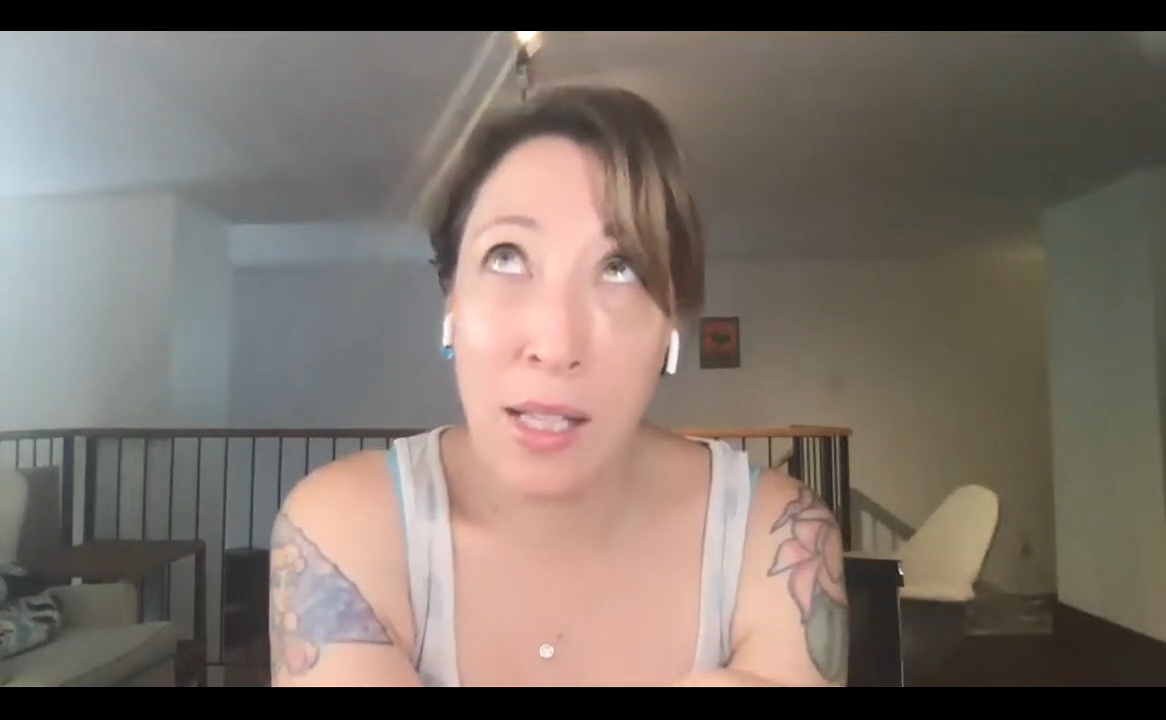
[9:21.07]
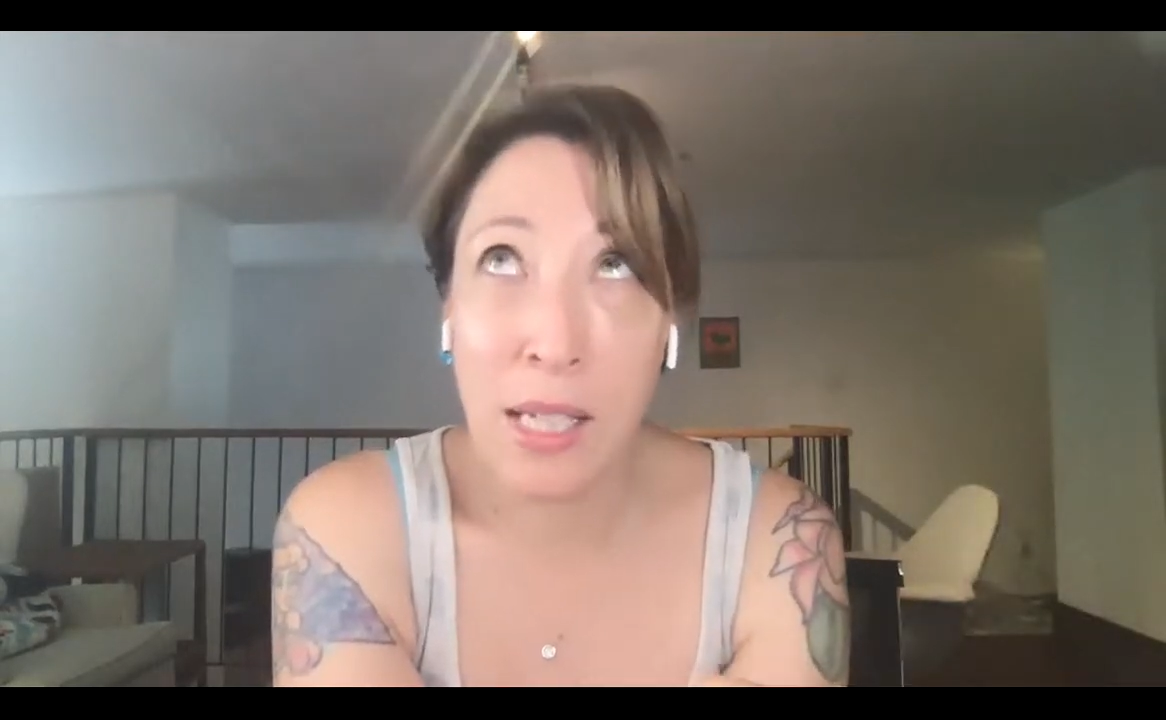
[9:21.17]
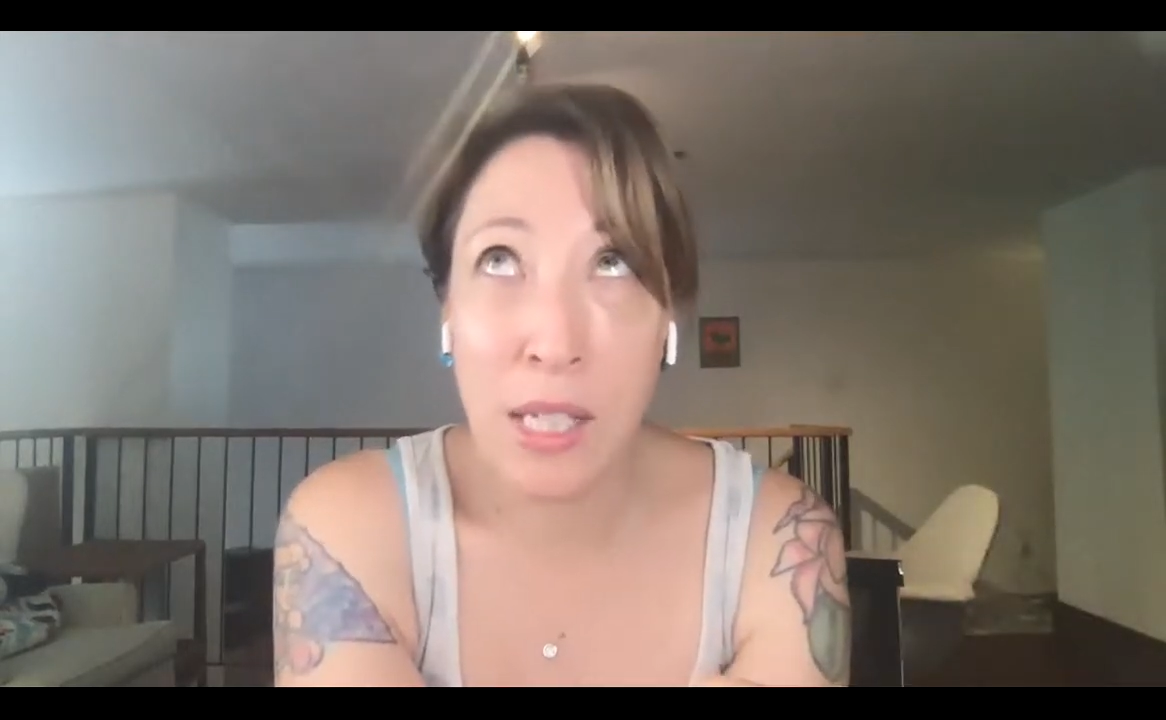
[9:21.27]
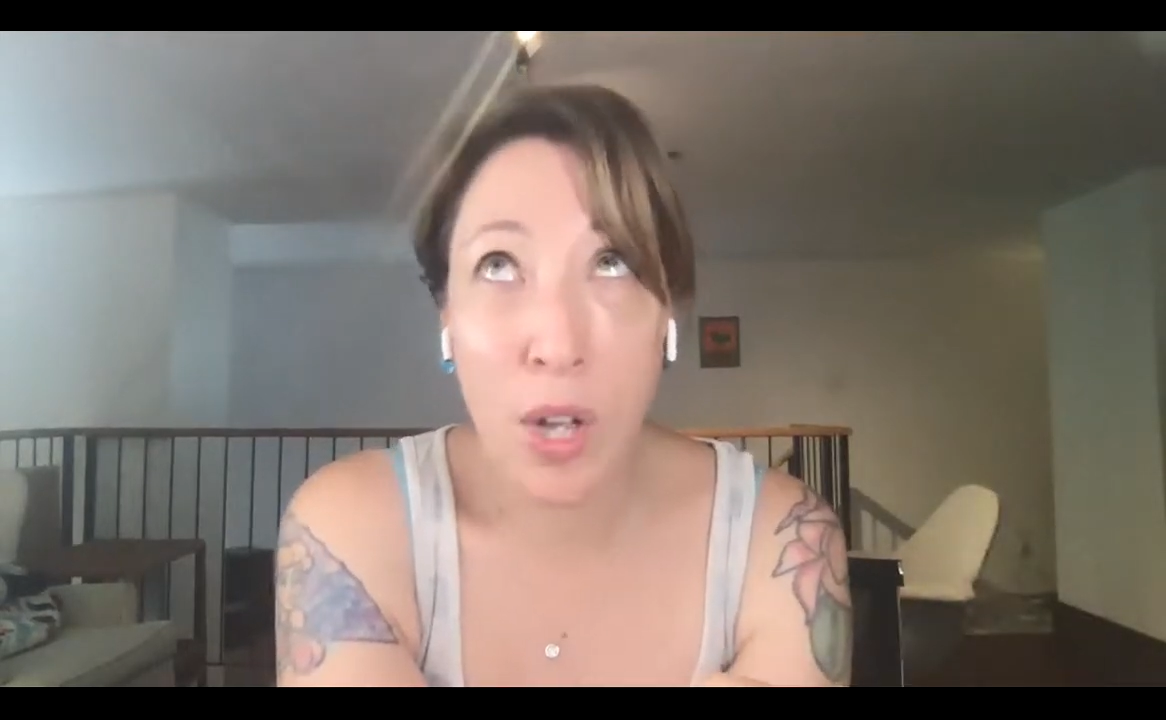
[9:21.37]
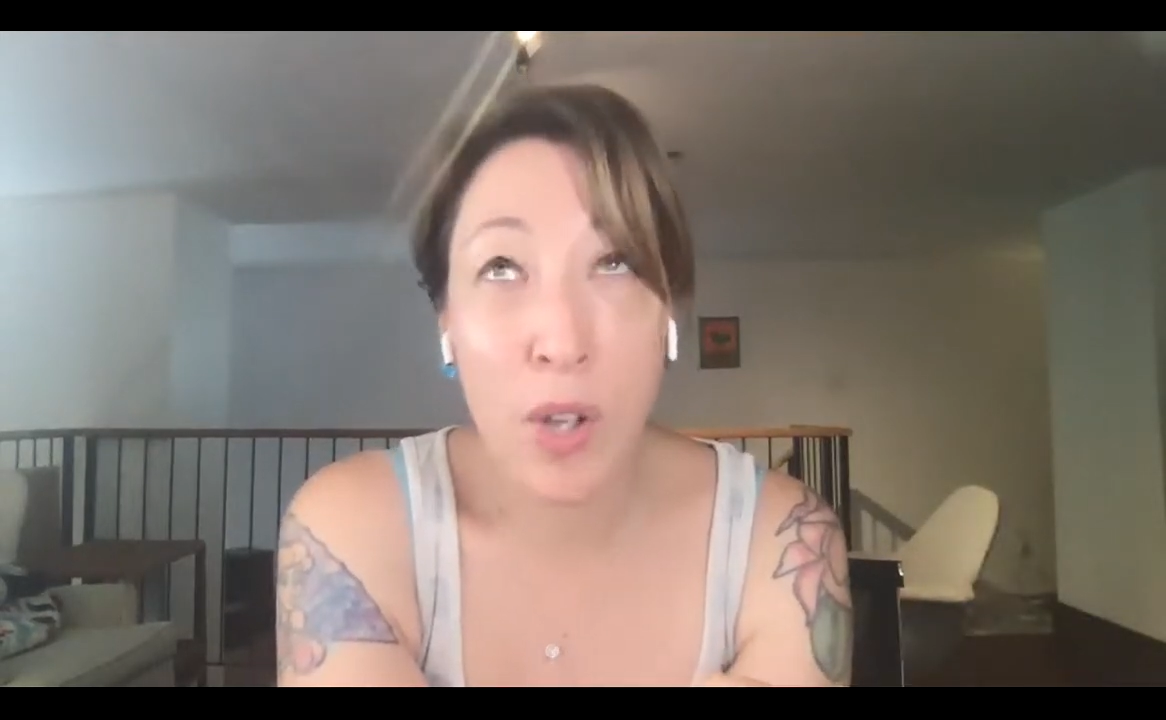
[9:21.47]
and
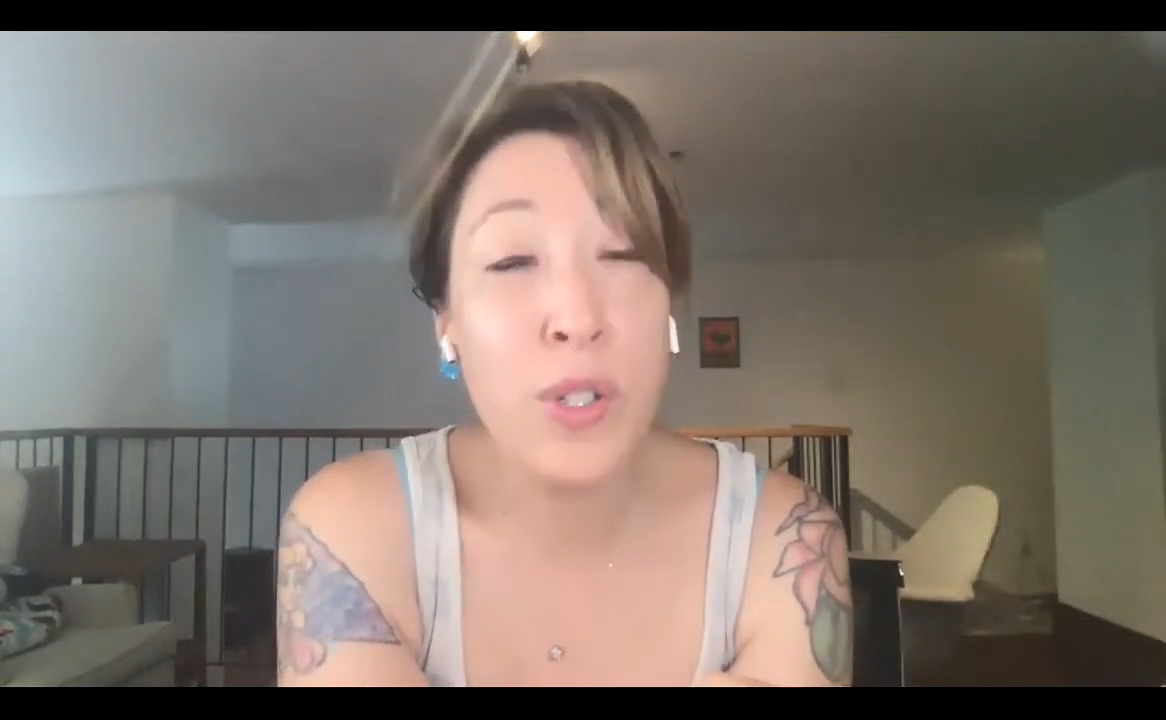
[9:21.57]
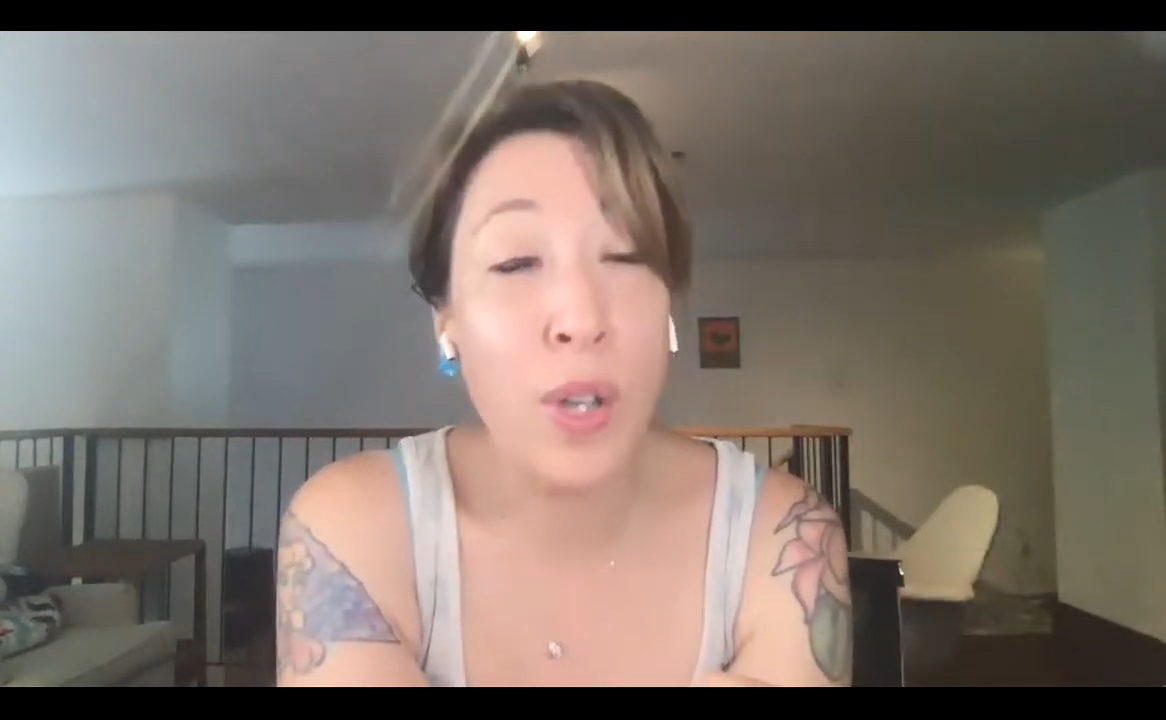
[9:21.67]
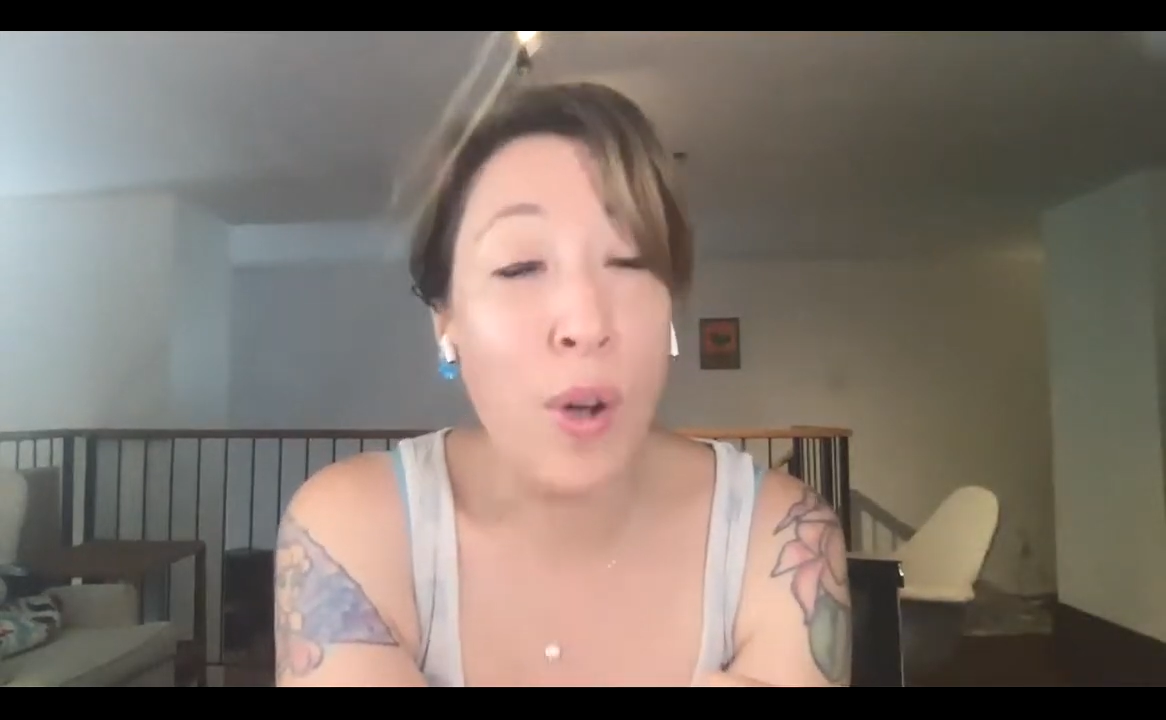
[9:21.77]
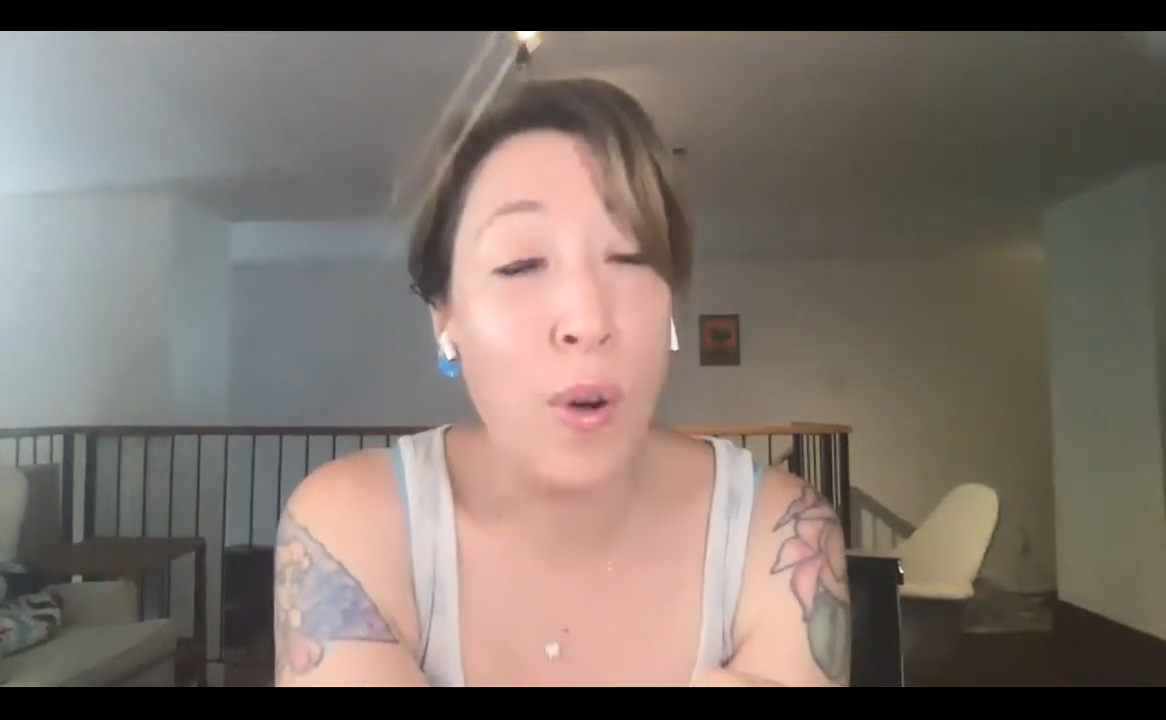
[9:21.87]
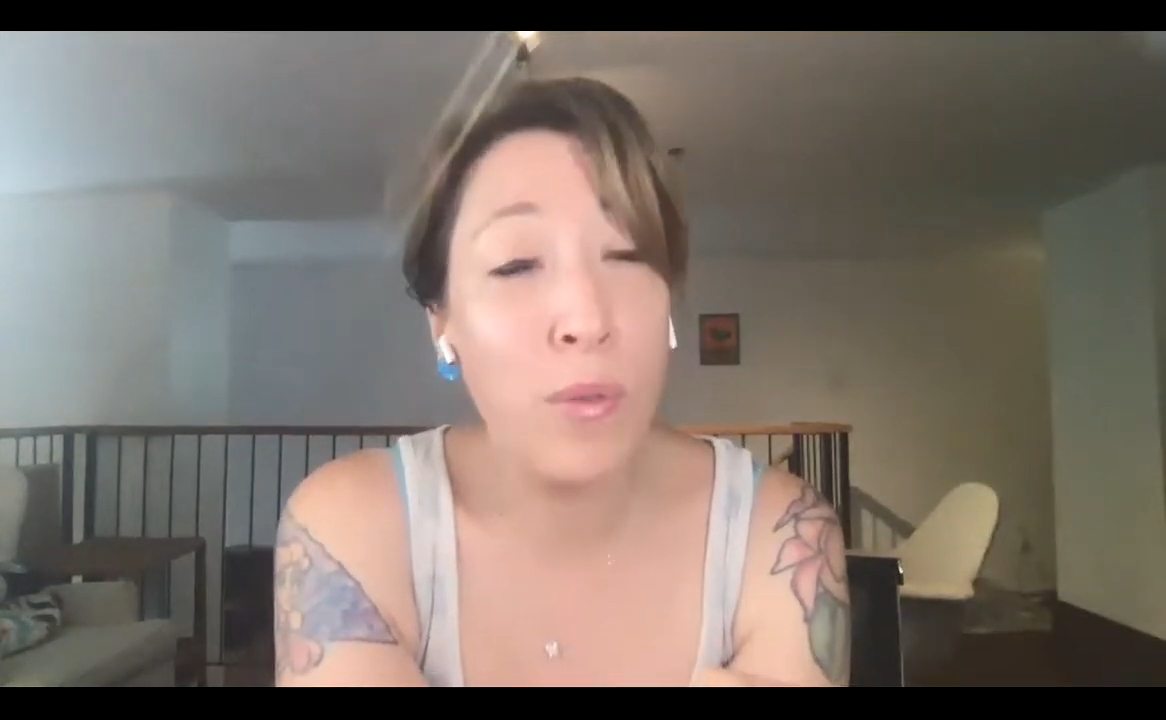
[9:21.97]
it's
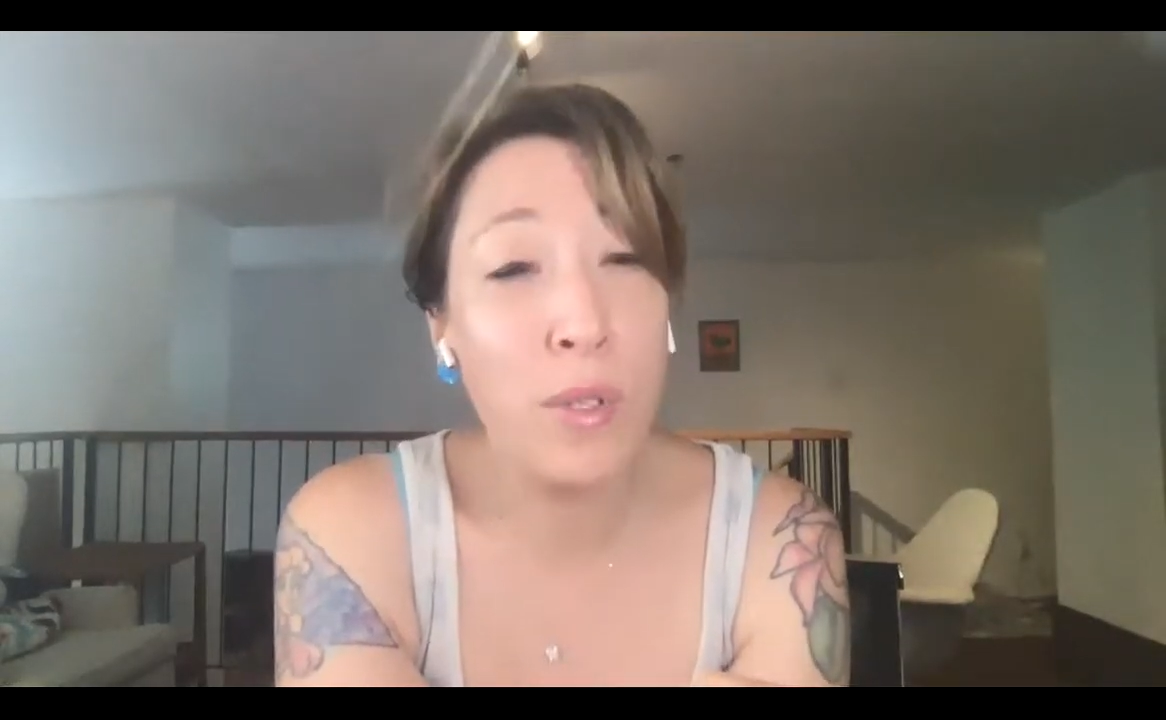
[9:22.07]
also